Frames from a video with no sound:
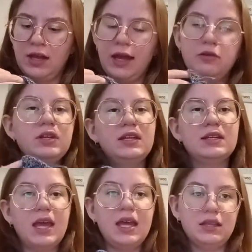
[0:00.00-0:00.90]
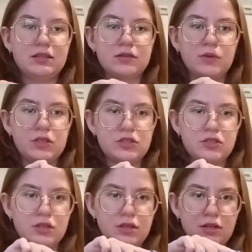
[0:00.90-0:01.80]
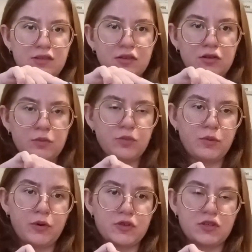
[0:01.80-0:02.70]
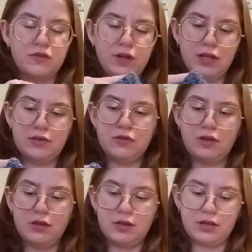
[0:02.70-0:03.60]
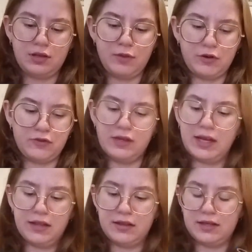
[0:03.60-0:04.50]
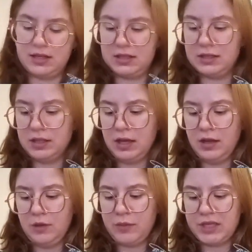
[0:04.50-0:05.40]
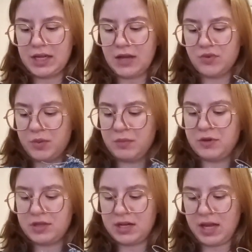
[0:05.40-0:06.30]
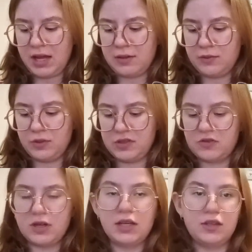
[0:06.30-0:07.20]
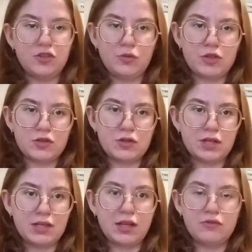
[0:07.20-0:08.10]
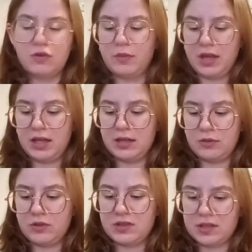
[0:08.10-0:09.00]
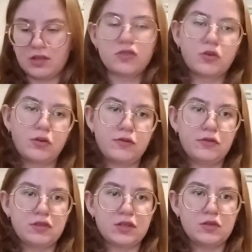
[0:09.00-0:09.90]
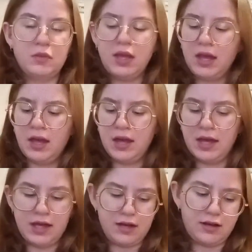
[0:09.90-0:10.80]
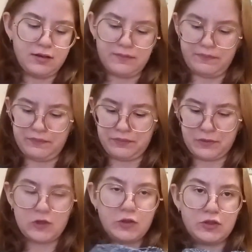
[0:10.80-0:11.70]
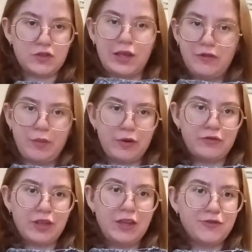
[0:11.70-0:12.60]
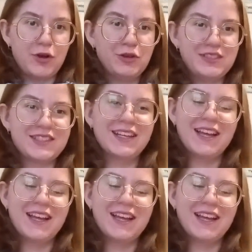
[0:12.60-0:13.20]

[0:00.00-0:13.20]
I only did 8, which does not look proportional really to the amount of leg that I did, but I remember that I was struggling so much knitting ribbing. It was like so confusing to me. So I just gave up after 8 rows.